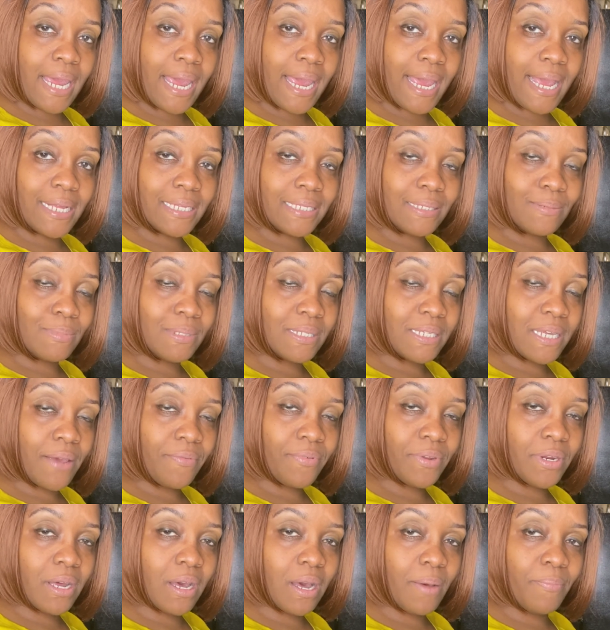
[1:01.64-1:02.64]
and some
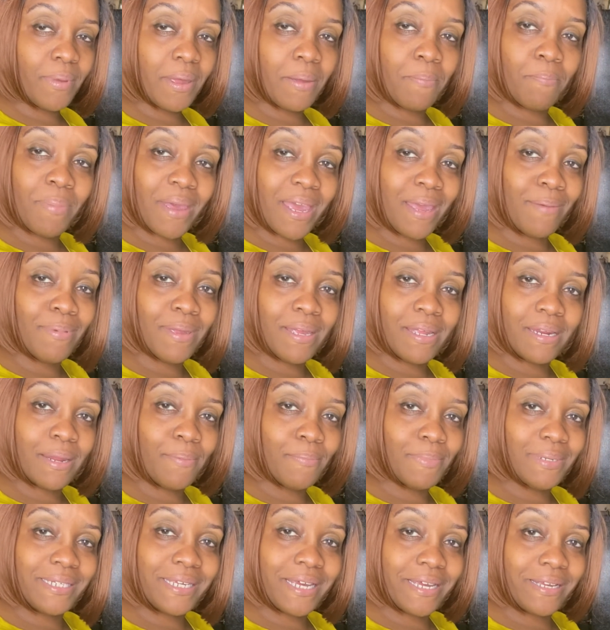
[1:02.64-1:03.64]
7-Up. And baby, let
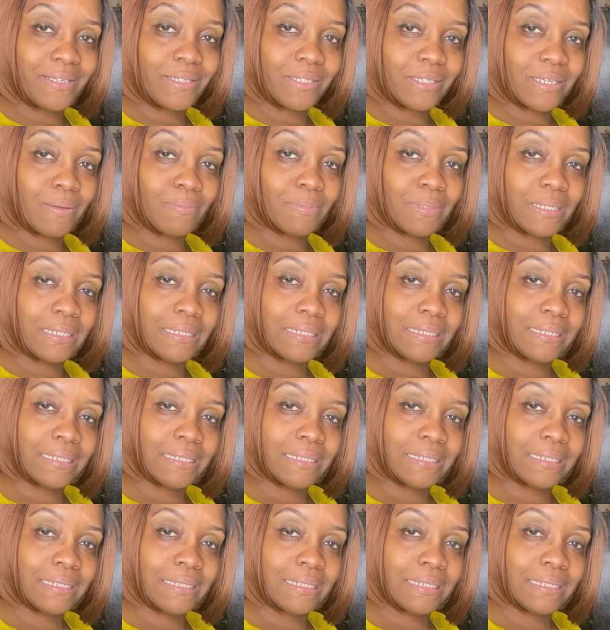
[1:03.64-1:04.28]
me tell you something.